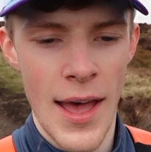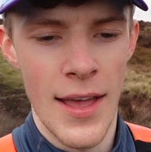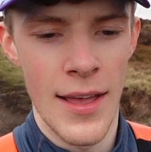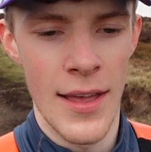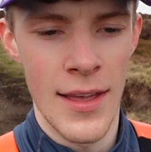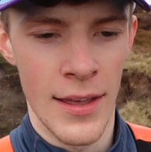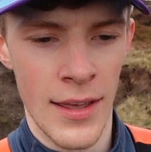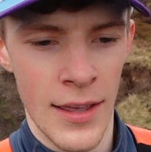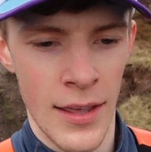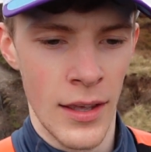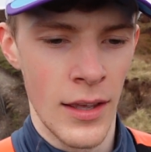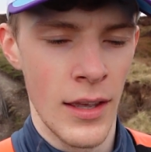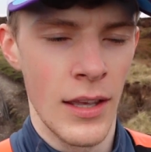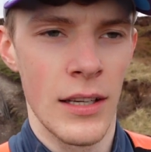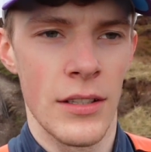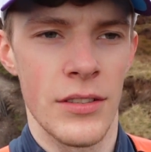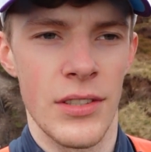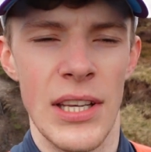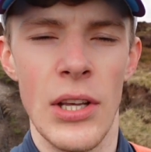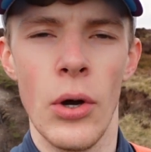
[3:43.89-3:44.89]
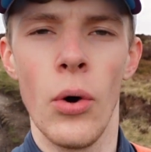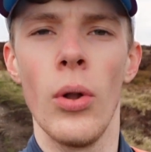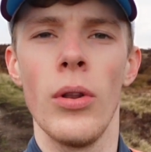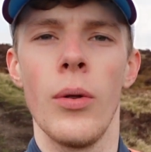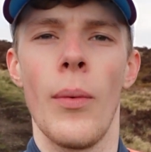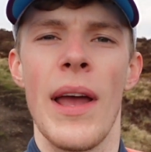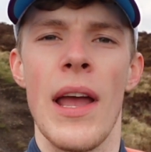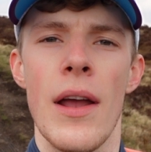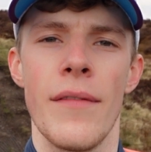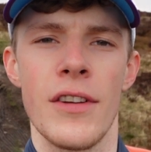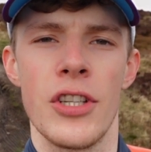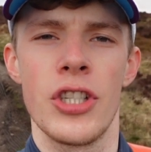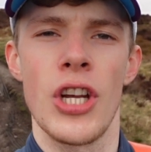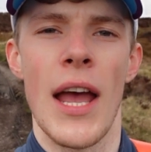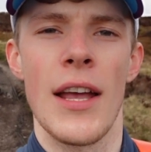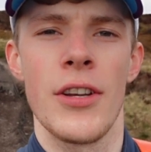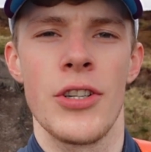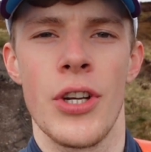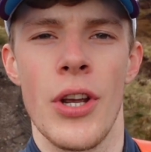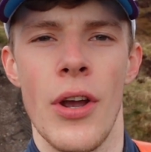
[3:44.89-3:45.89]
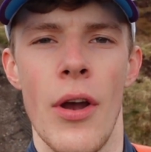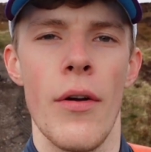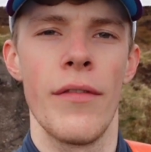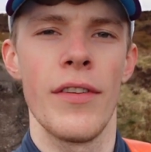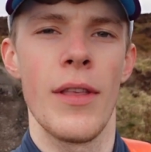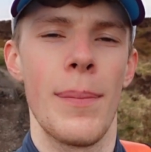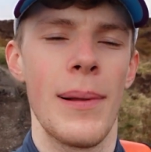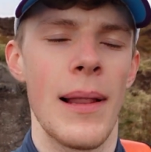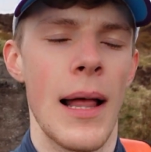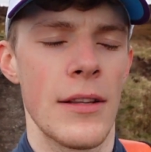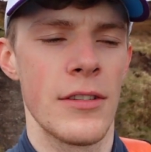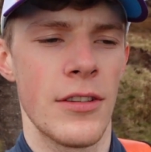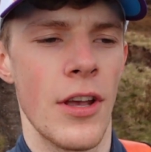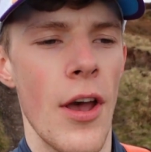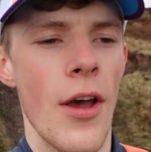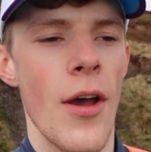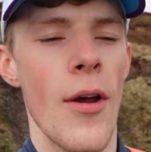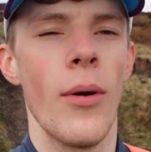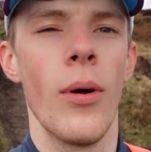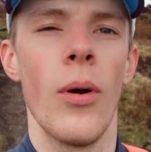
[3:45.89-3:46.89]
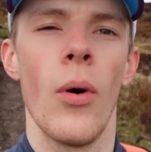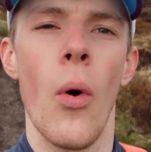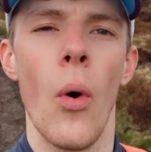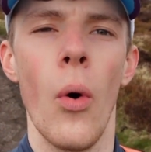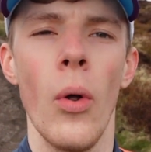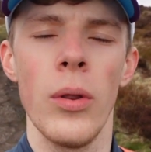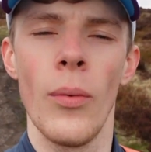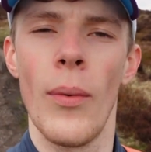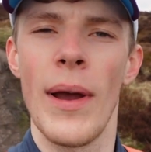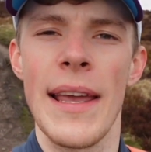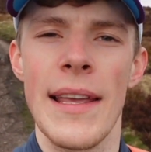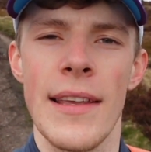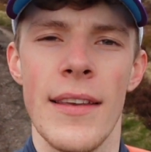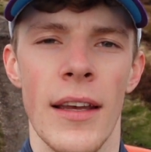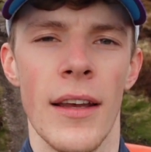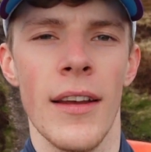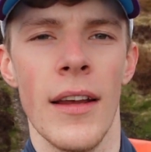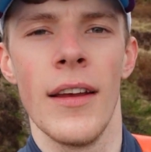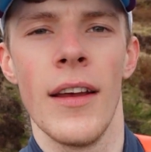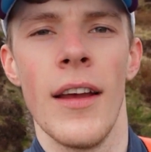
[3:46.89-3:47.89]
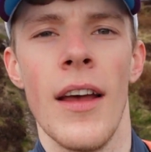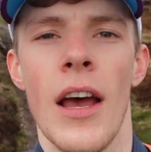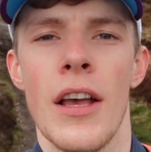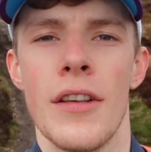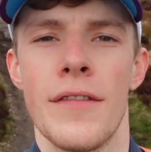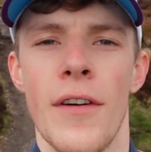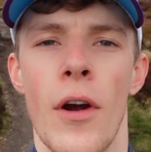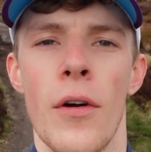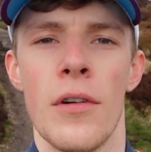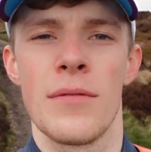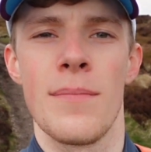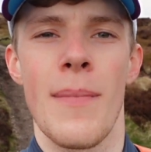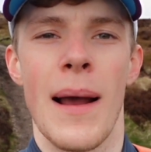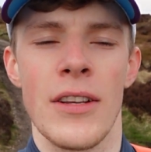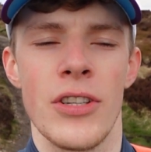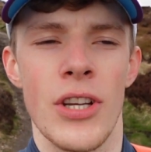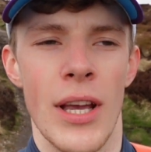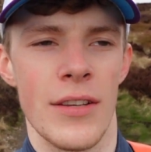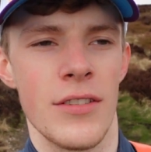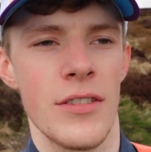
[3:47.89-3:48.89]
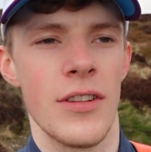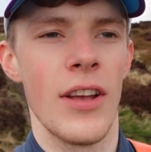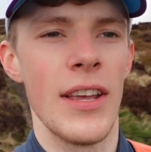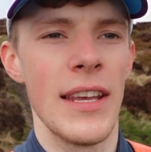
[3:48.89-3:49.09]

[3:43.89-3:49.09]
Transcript: You can see all the way over Cheshire, over the plateau, all the way as far as Manchester.